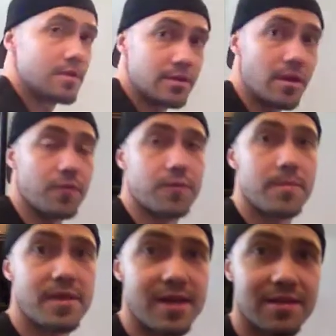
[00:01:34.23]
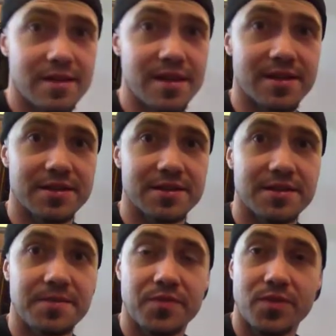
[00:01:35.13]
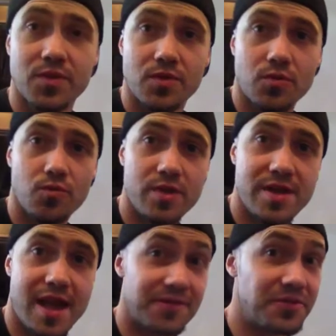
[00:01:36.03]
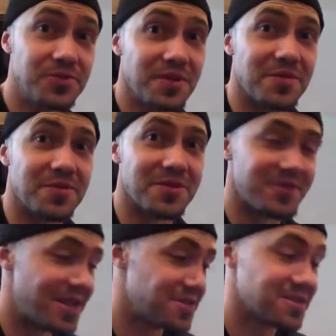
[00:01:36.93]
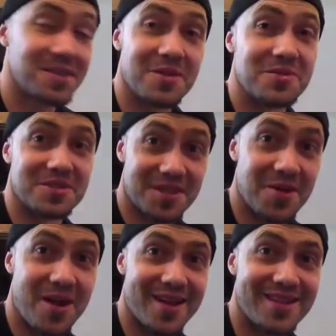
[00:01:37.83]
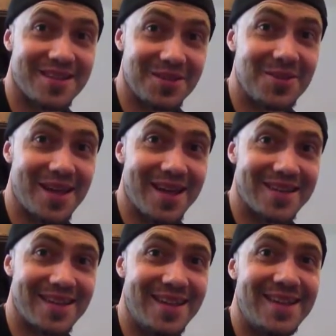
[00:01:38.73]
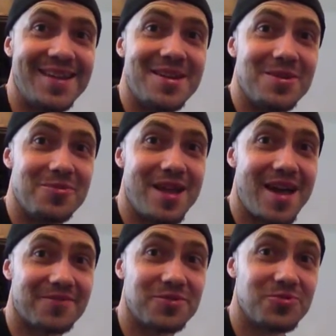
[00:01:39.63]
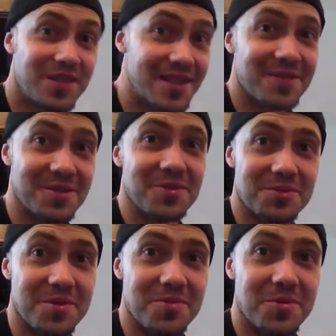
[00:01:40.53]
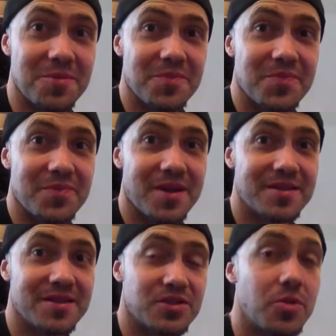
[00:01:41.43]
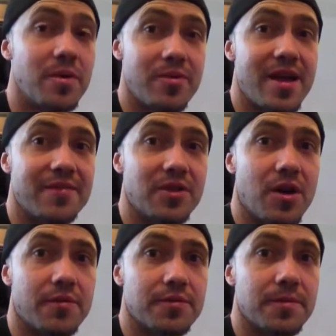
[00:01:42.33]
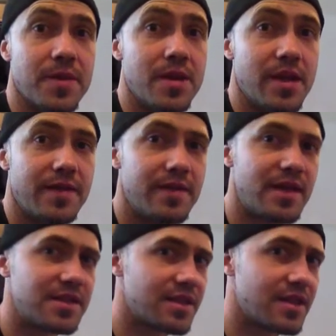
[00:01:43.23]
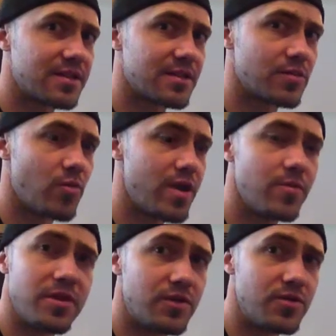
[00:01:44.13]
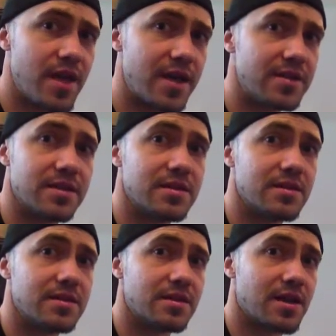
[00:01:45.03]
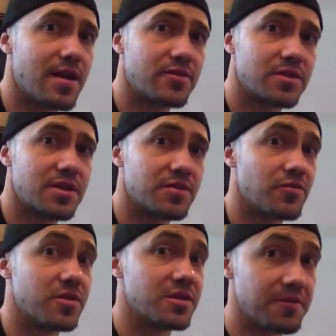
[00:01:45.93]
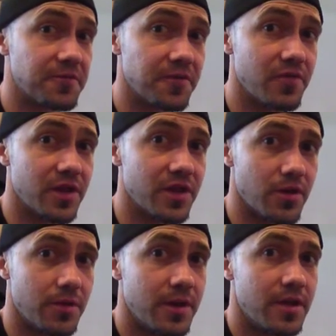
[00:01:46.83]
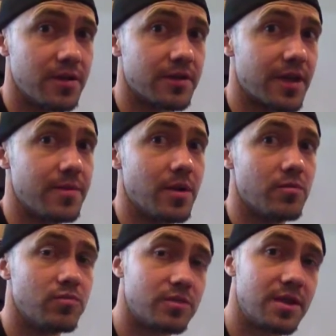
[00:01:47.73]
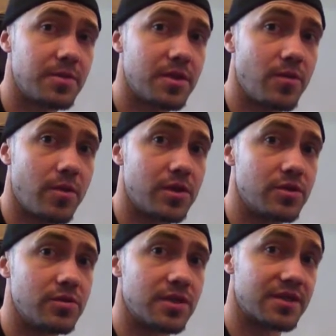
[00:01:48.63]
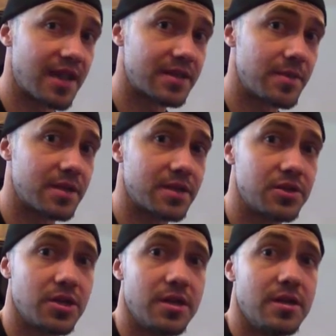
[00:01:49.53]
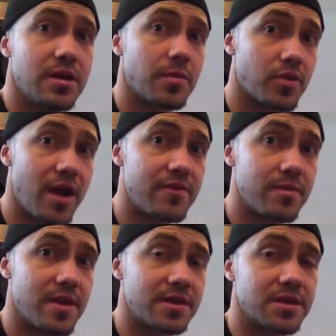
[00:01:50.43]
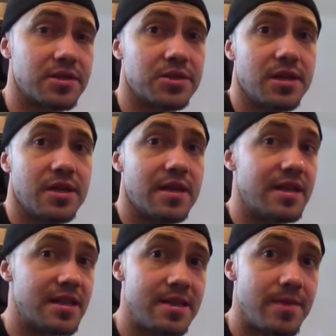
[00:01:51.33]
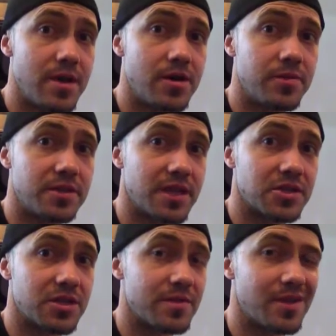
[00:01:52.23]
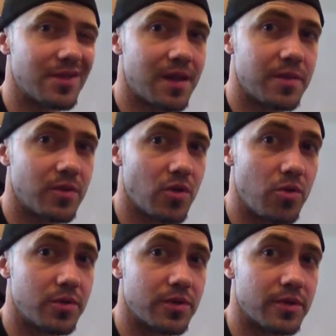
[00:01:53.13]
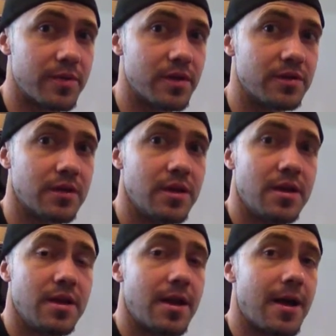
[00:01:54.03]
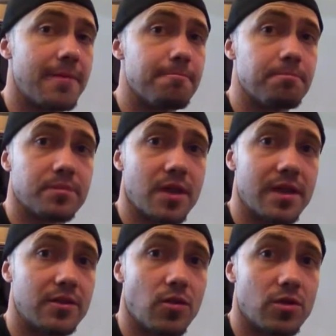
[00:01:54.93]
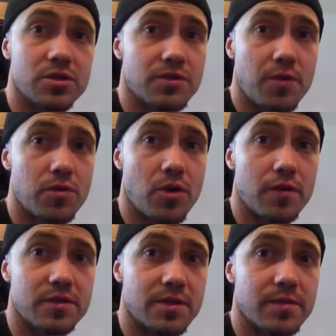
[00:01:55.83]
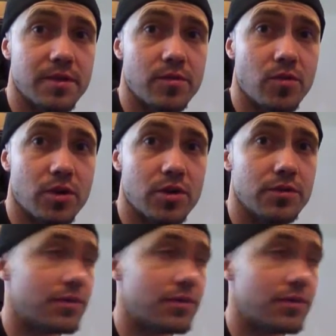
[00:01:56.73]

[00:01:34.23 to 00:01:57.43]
Now from that list, we have to do something with it. We can't just sit there and stare at it and look at it. We have to reach out to those people, right? And show them what we have to offer. And that's the way that we do that is a conversation for a different video, okay? But typically what we're going to do is a text message, a private message, an email potentially, but a lot of people don't open their emails, and or just a phone call if it's someone that we're more close